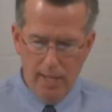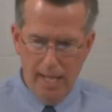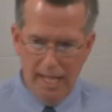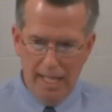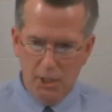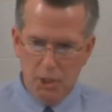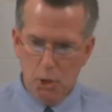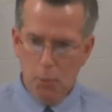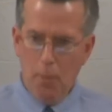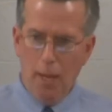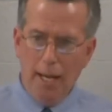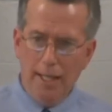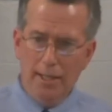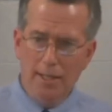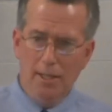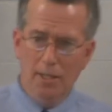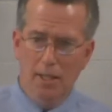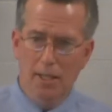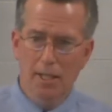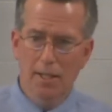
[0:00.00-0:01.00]

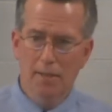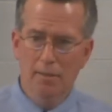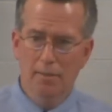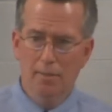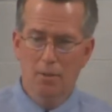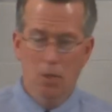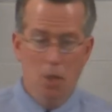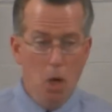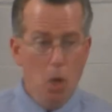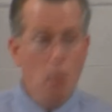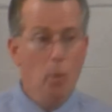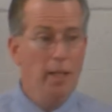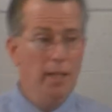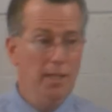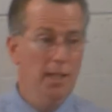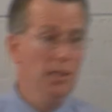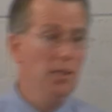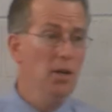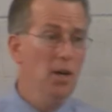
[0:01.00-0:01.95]
expectantly, knowing that